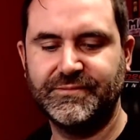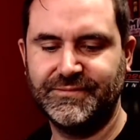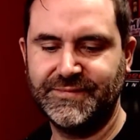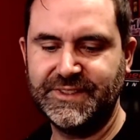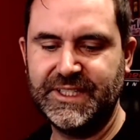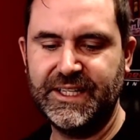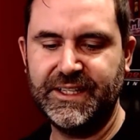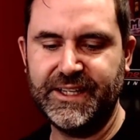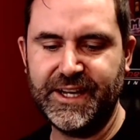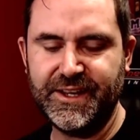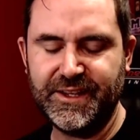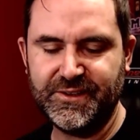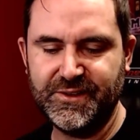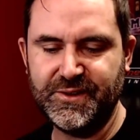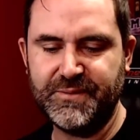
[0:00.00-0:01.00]
There you go,
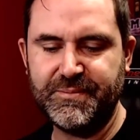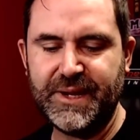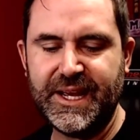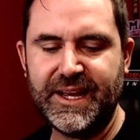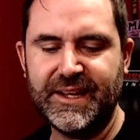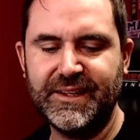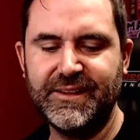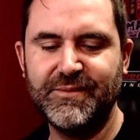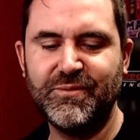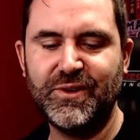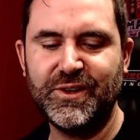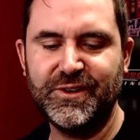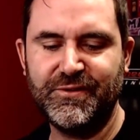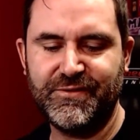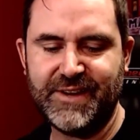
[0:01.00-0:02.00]
that's not bad. The
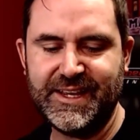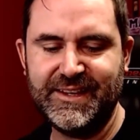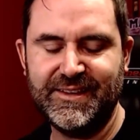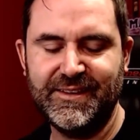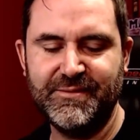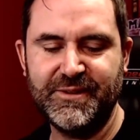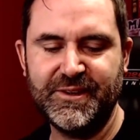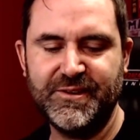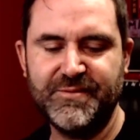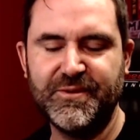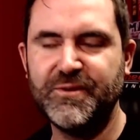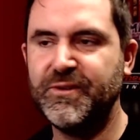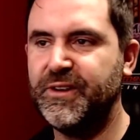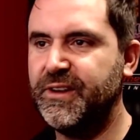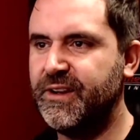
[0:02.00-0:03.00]
watch face is a bit
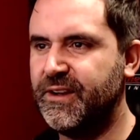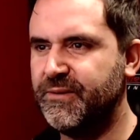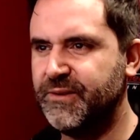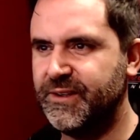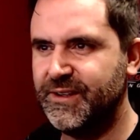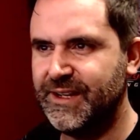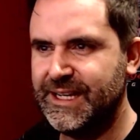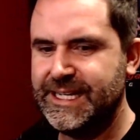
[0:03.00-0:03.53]
smaller than I was